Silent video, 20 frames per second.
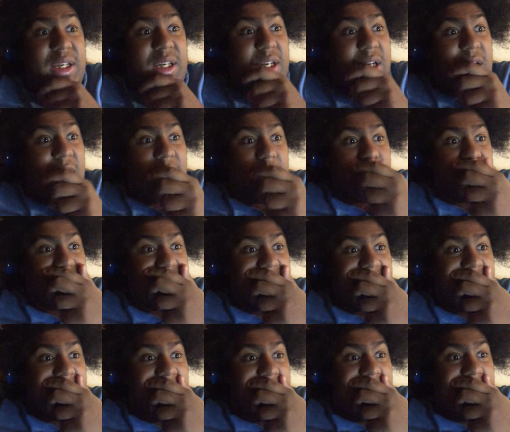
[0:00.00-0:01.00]
God, I was like,
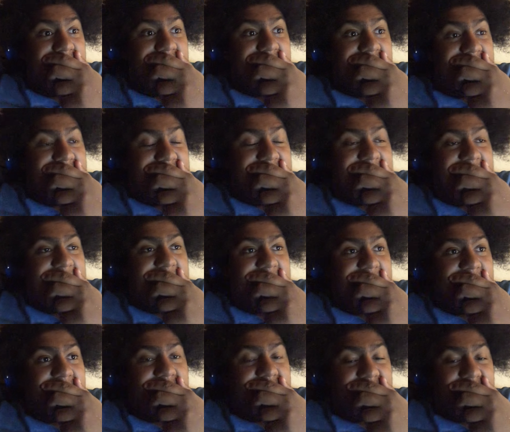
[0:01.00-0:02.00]
damn.